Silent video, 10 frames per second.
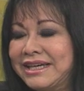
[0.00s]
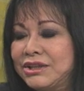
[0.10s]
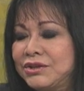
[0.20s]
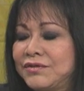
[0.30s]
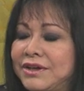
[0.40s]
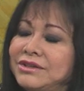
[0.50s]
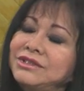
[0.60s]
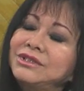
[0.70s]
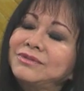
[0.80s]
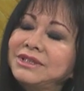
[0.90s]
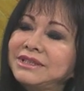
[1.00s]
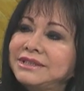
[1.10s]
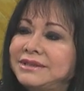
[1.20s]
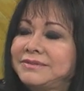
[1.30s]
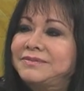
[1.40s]
Is your father still with
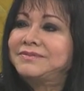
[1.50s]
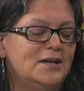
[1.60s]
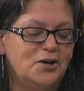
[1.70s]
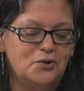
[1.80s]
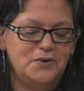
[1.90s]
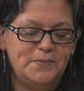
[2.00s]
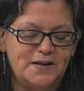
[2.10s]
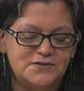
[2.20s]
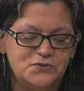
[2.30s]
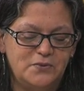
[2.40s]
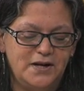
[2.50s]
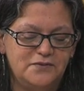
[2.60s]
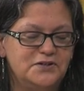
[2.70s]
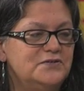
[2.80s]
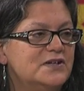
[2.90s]
us? No, he passed
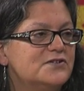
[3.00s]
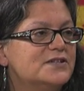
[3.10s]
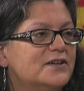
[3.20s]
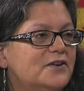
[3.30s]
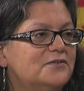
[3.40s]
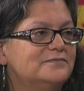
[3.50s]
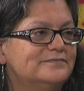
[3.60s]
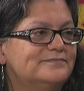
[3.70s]
away a few years ago.